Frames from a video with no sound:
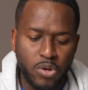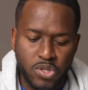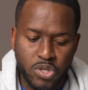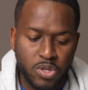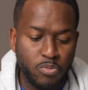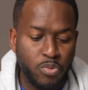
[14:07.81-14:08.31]

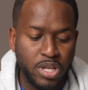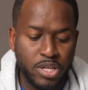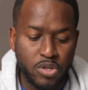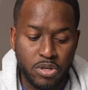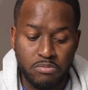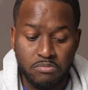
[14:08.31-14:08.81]
also some really
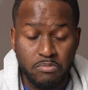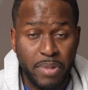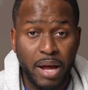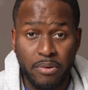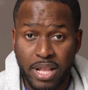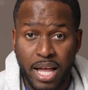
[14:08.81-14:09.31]
good
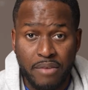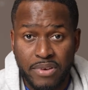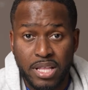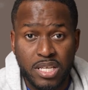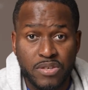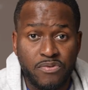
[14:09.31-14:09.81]
battery life,
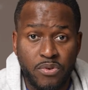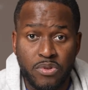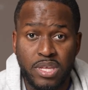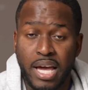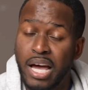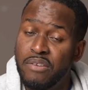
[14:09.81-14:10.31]
at least for
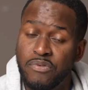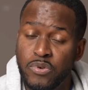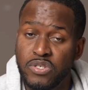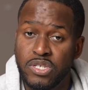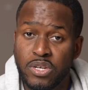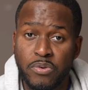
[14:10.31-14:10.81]
the
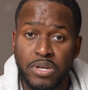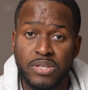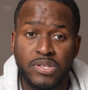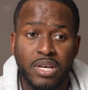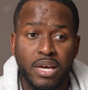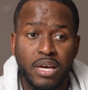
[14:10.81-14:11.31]
iPhone
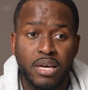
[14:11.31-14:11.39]
series,